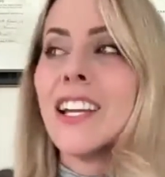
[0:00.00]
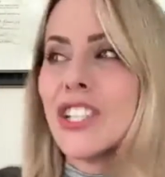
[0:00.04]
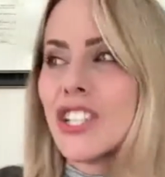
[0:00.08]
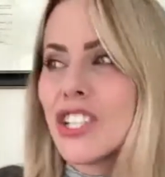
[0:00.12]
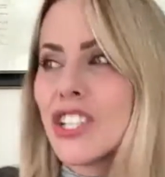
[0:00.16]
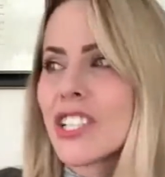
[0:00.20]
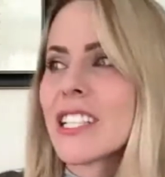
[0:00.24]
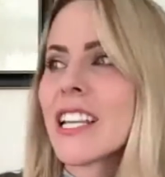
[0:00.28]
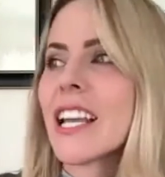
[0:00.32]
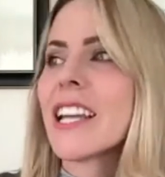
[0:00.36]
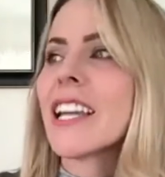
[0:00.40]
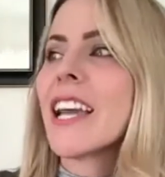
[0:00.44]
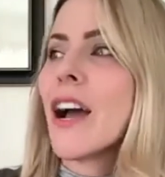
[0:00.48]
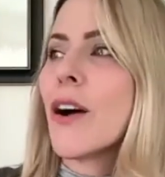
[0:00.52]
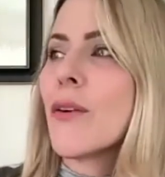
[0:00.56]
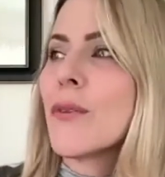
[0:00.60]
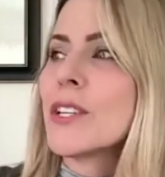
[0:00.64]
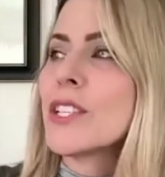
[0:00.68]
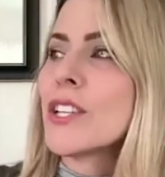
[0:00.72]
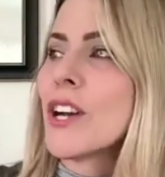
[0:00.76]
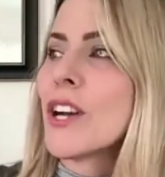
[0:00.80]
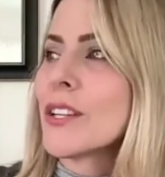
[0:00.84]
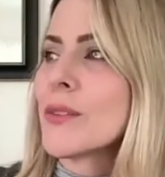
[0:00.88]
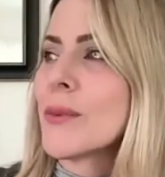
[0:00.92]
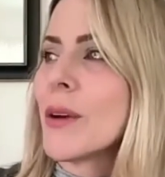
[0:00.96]
Just like how we
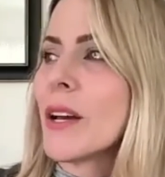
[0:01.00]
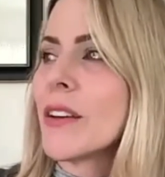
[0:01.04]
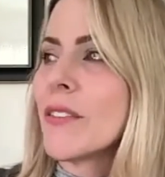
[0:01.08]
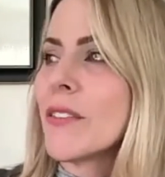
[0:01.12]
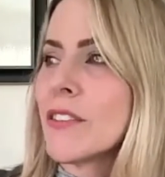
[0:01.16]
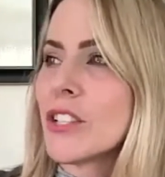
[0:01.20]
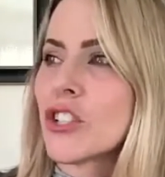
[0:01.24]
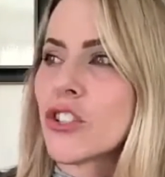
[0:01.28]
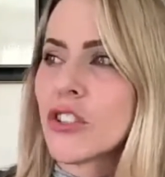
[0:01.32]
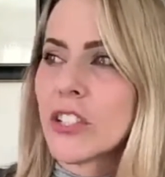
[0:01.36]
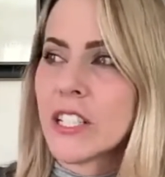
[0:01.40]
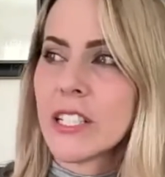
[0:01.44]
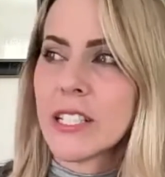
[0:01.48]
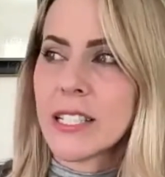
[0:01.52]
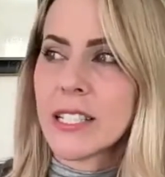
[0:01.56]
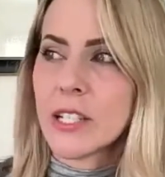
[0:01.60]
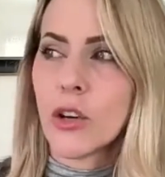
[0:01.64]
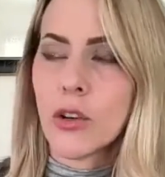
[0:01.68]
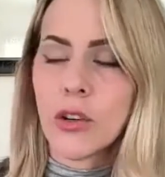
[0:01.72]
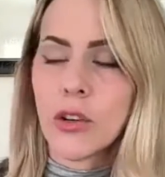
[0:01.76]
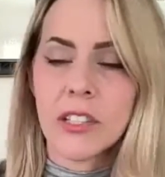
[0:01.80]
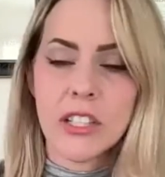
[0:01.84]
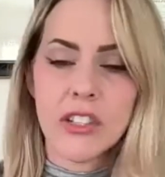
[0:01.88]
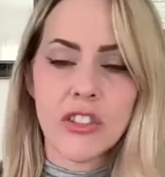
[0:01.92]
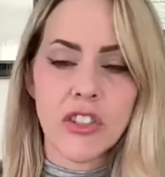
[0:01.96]
talked about, if a tree is
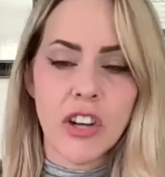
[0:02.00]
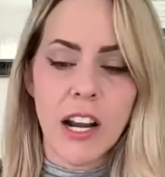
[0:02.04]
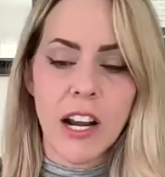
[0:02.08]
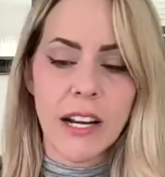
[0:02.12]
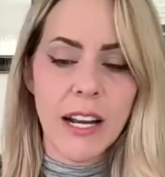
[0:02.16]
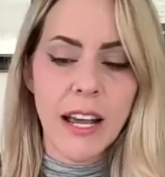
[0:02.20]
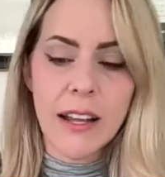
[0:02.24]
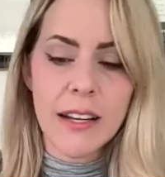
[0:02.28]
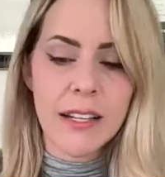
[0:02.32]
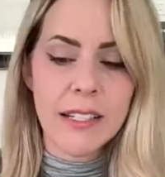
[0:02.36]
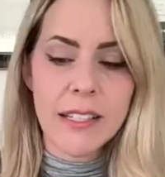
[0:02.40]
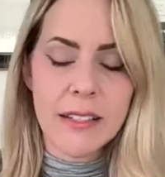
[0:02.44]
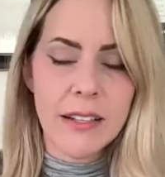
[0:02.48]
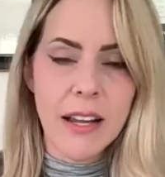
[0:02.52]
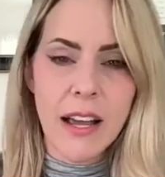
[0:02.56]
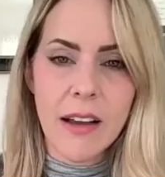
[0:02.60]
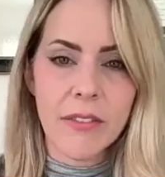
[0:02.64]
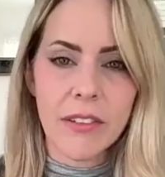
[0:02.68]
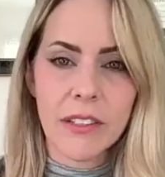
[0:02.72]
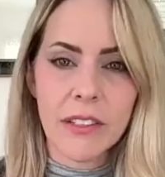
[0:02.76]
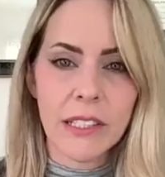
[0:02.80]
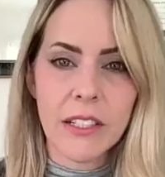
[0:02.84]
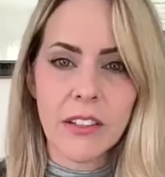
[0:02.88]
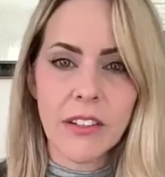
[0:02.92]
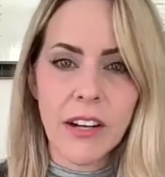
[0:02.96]
totally dried out, it's not
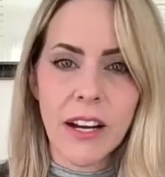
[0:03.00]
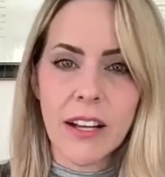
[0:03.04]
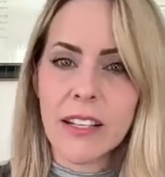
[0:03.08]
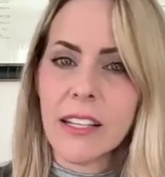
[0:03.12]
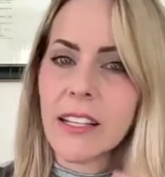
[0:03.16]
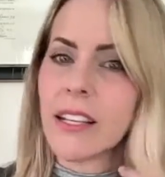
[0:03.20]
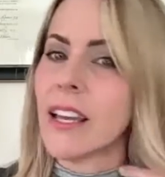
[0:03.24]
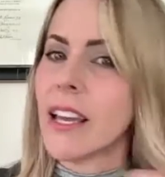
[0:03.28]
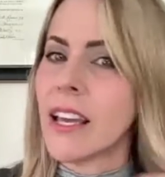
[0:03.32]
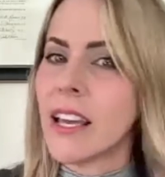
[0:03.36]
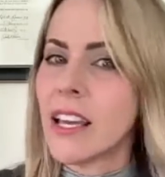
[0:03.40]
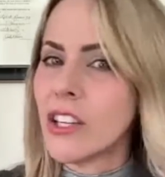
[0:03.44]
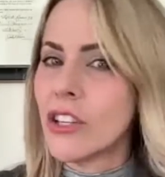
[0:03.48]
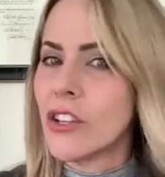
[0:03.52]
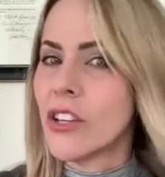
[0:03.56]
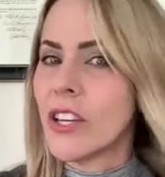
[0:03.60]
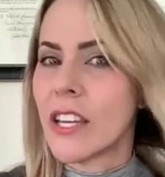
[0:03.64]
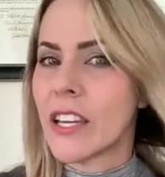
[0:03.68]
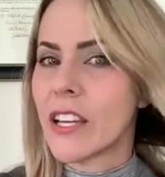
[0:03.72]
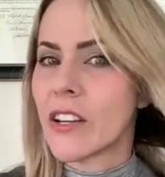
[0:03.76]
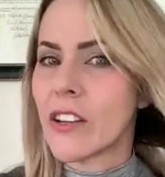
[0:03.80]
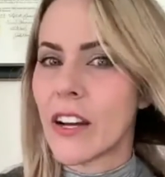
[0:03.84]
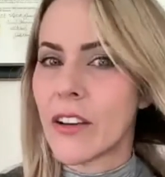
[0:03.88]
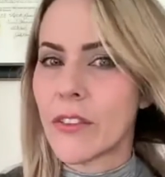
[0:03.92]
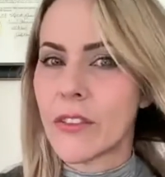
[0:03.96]
really grounding. You
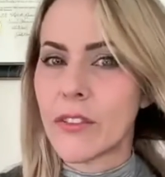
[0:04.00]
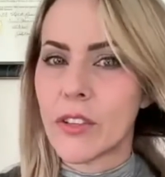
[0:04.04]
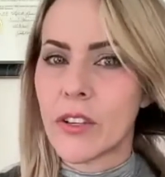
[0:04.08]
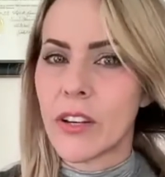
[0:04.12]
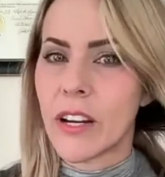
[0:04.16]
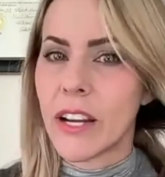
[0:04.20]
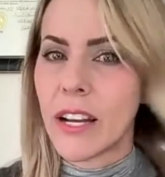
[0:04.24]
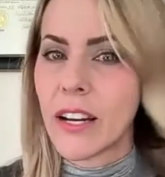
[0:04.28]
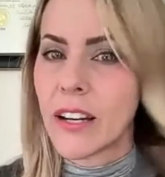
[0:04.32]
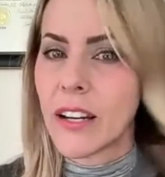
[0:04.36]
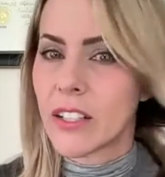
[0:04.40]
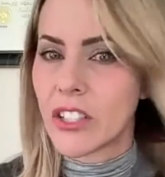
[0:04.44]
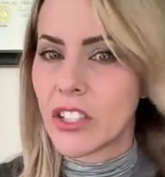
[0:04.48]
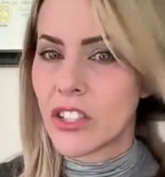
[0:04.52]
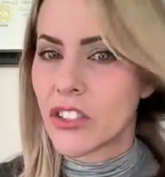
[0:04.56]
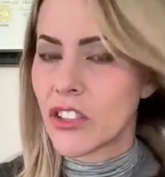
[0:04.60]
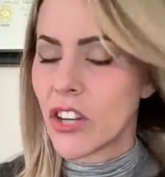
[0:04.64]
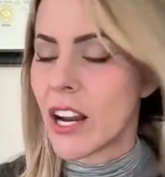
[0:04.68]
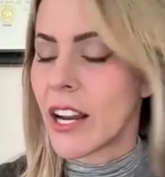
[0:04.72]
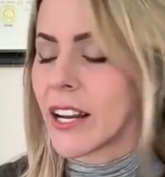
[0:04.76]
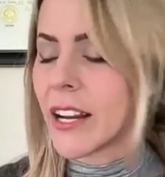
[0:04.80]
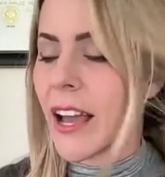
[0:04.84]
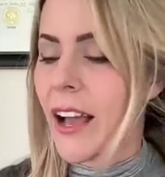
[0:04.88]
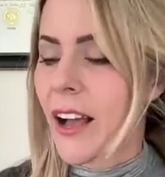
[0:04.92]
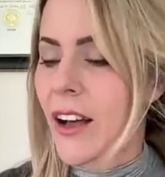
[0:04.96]
can't ground through your hair, it's
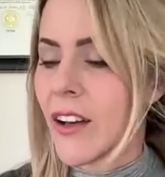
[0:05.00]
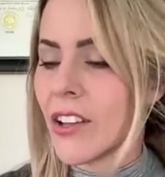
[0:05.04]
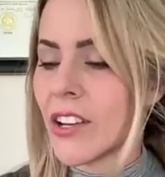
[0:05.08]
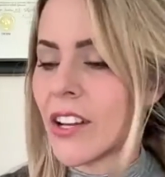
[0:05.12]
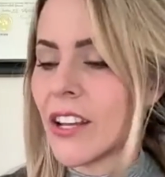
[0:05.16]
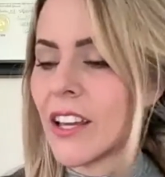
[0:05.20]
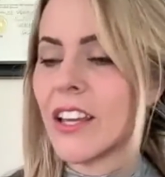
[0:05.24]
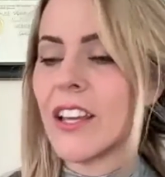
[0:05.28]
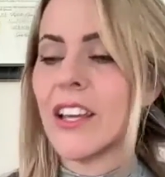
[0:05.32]
dried out.